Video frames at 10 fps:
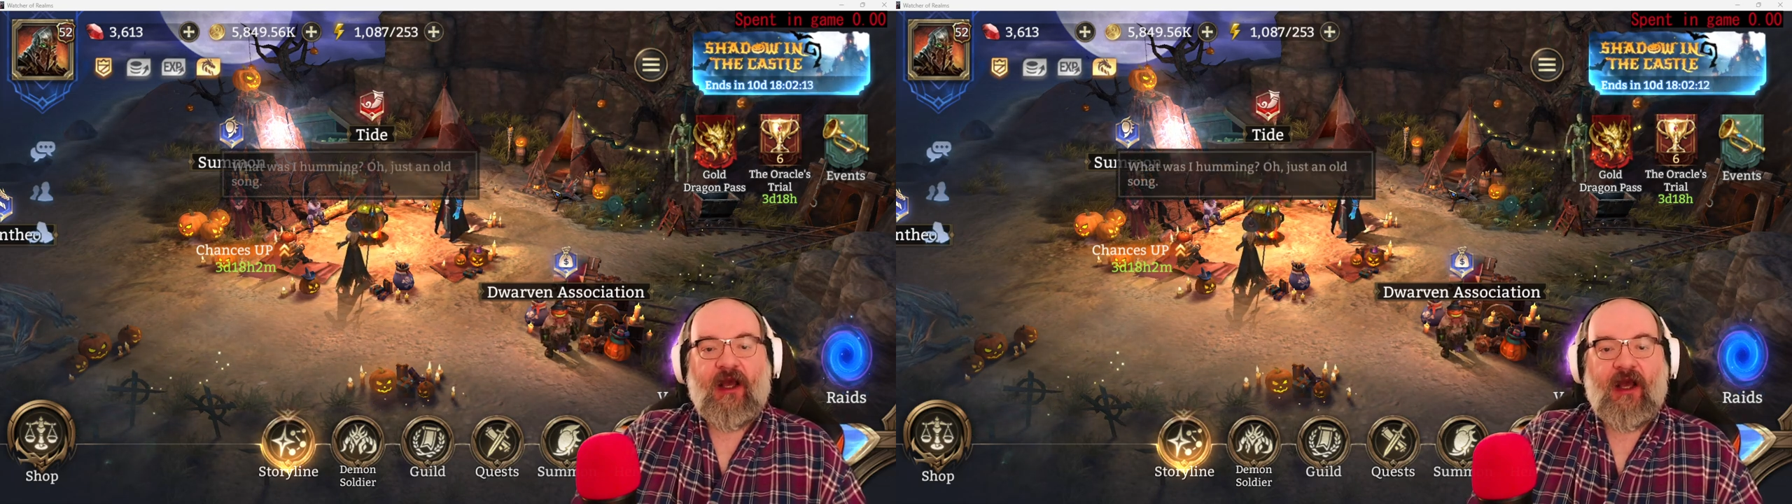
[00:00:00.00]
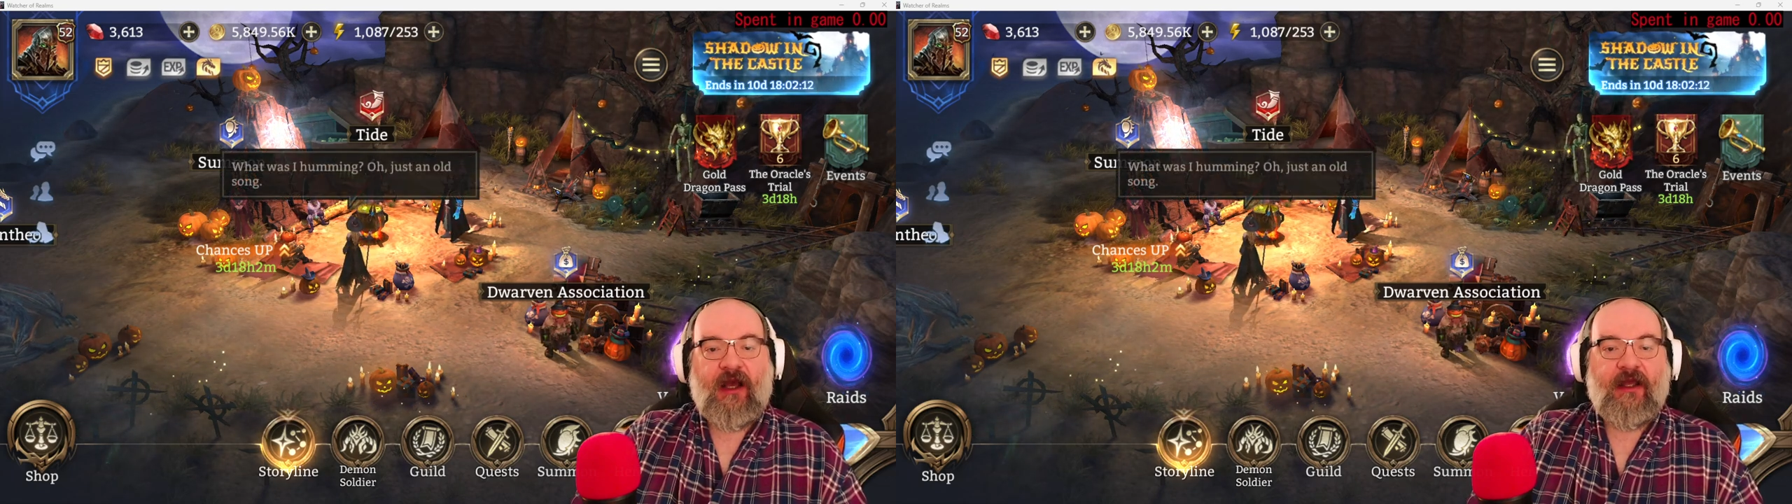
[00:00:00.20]

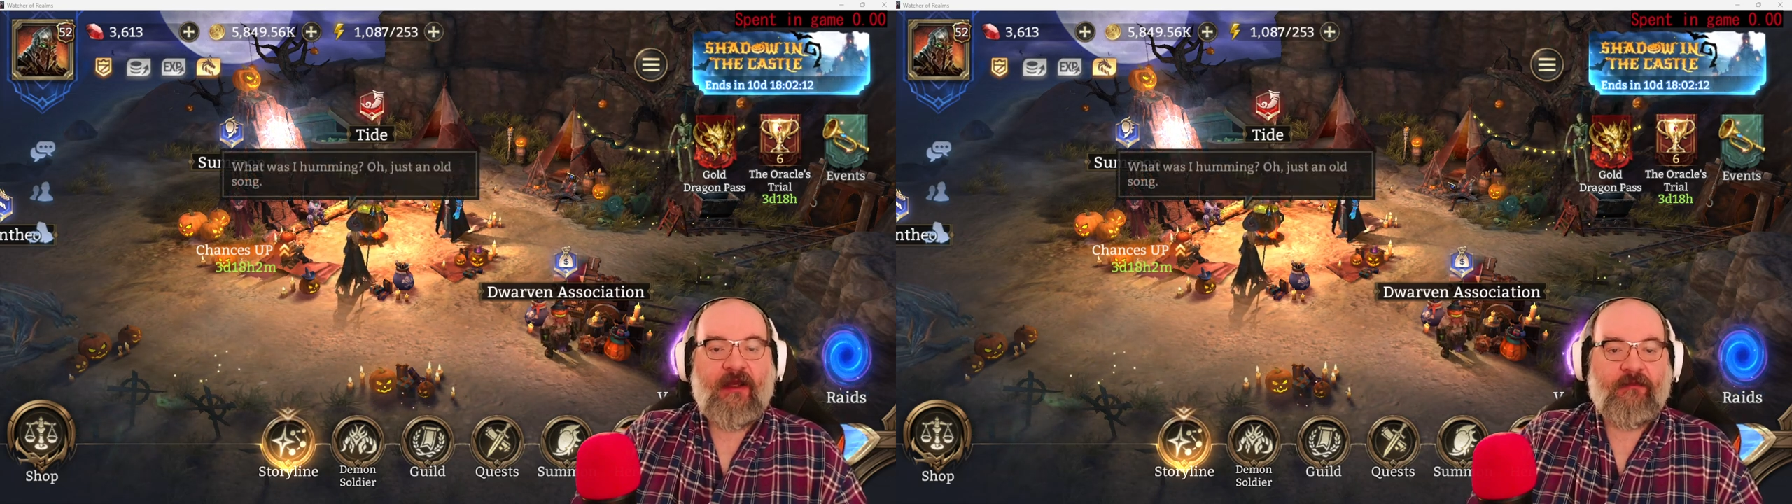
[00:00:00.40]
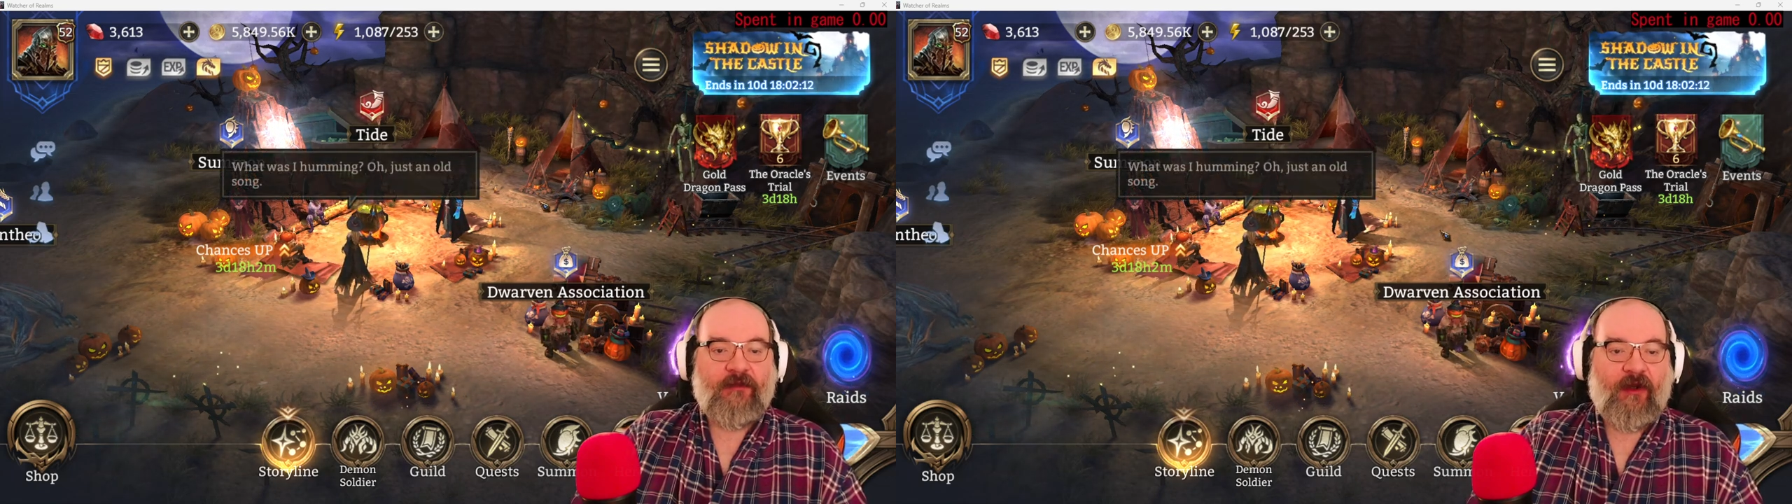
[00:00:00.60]
I
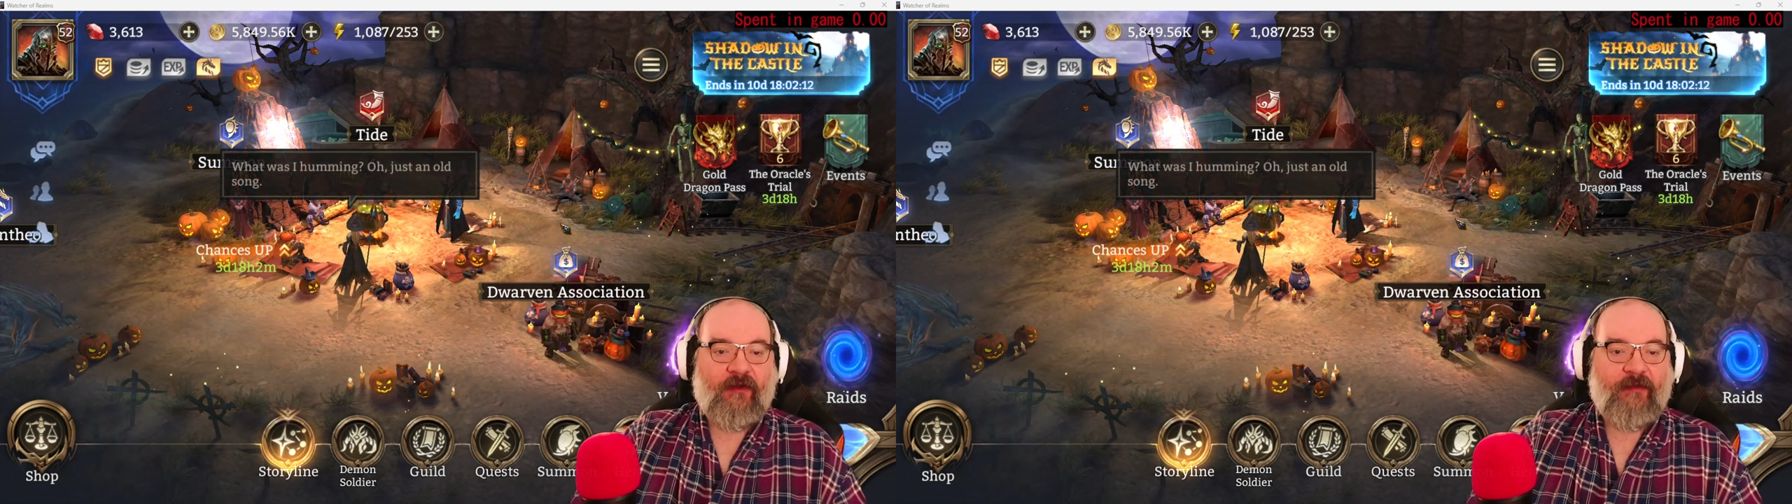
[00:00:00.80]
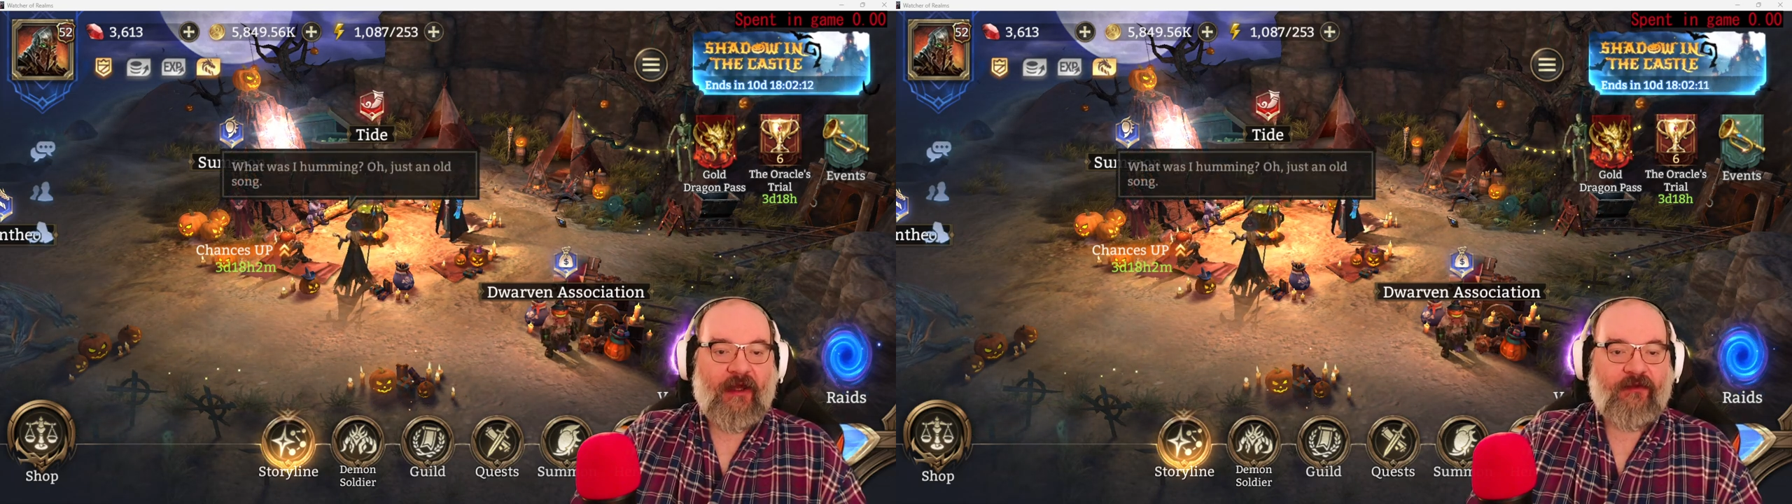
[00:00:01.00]
am
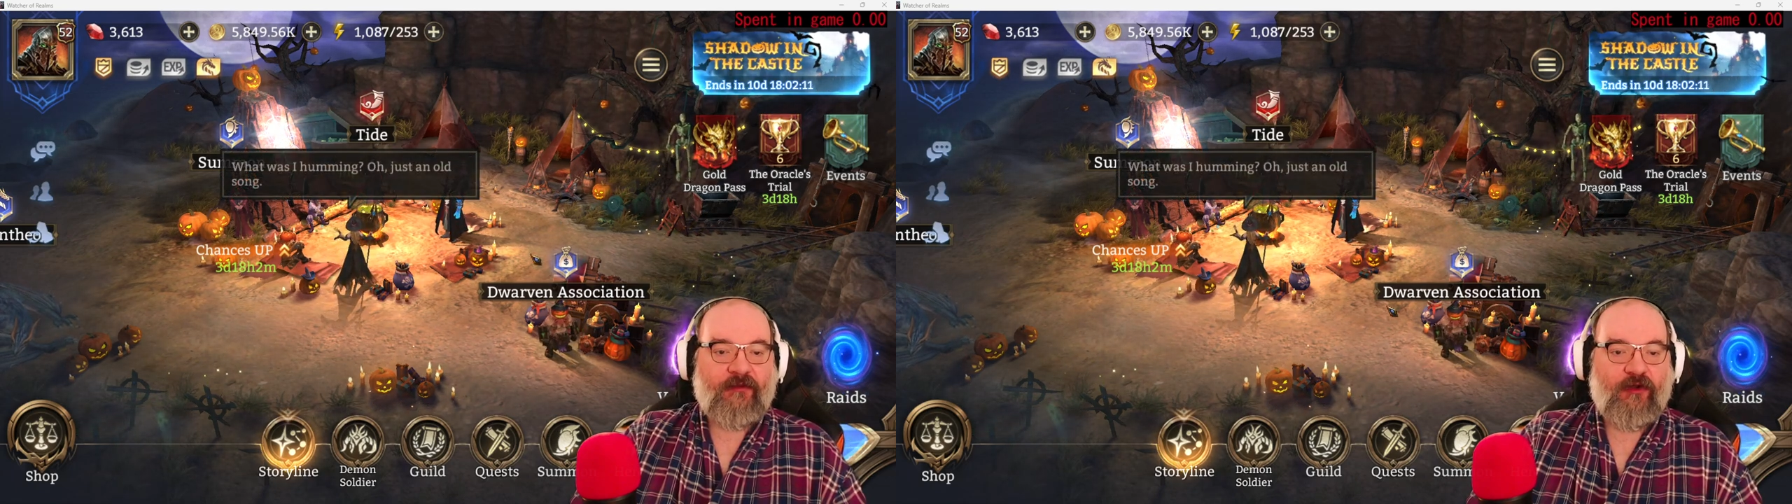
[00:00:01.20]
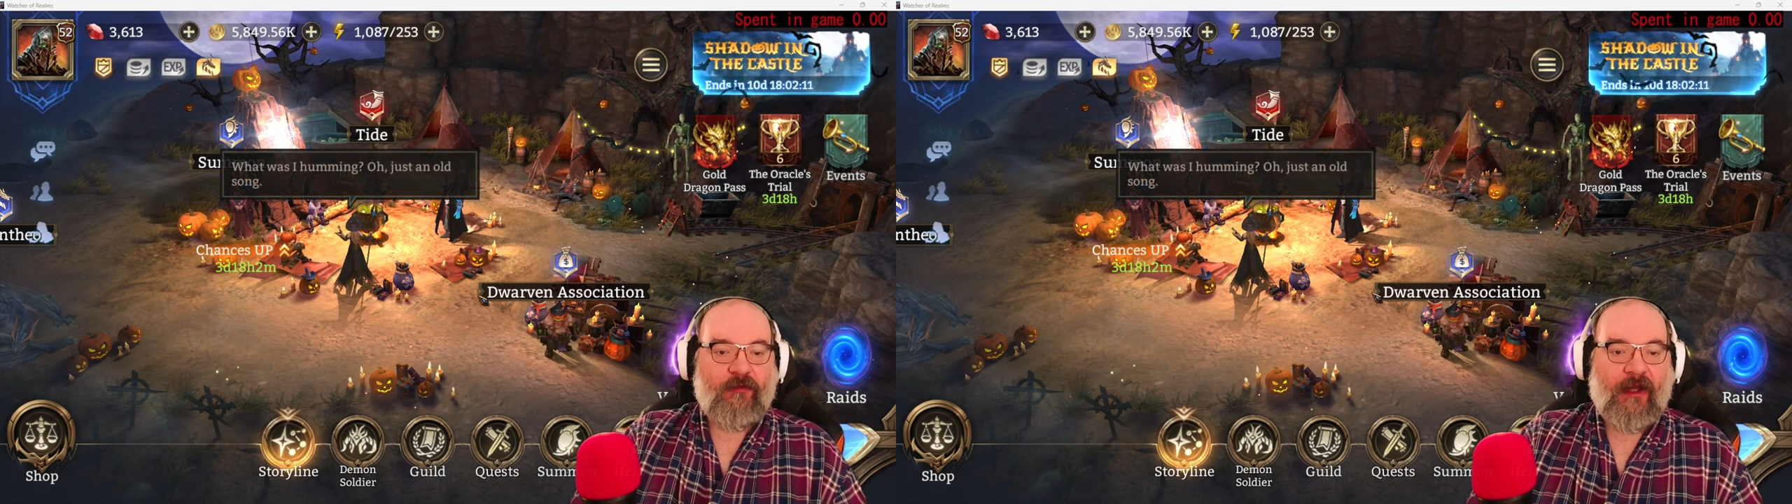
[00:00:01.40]
Darth
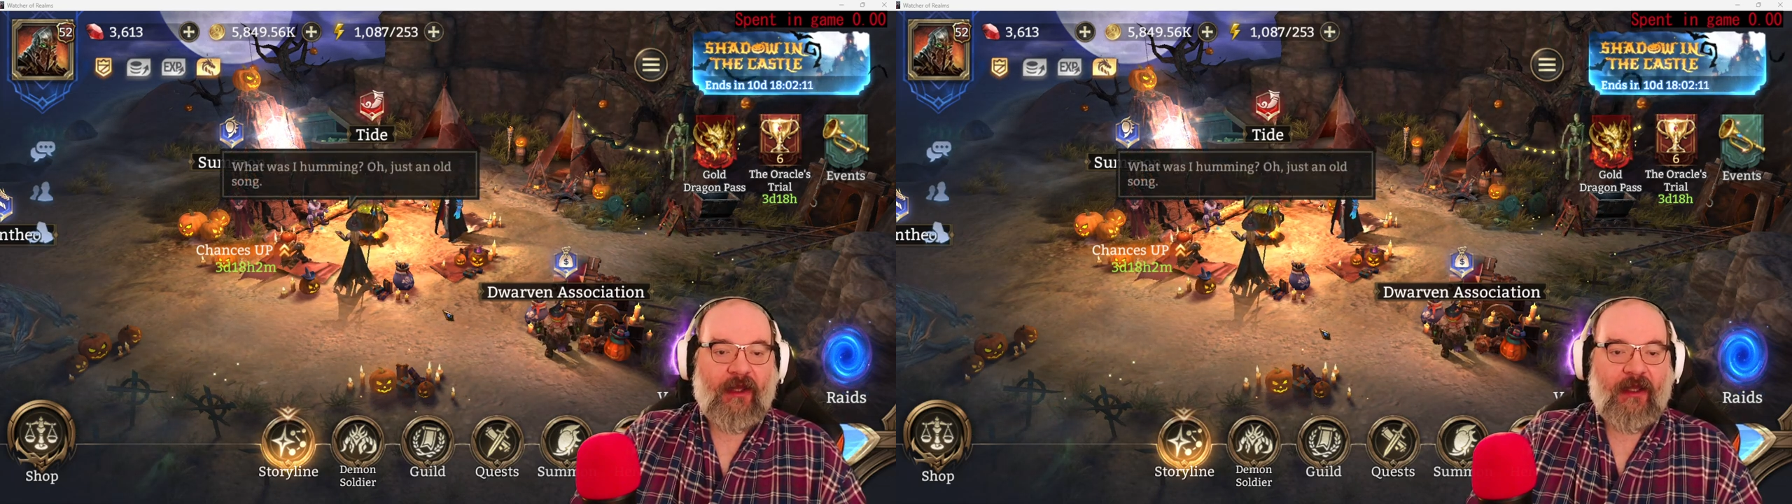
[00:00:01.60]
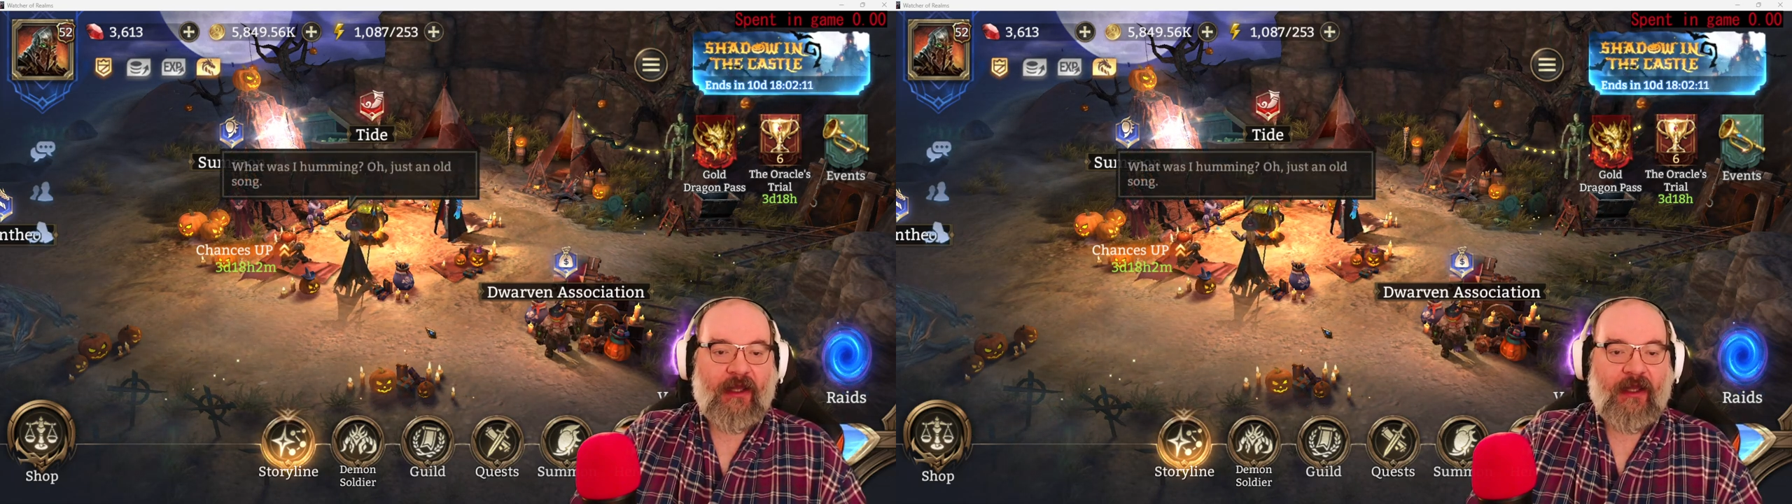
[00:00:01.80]
Bathrobe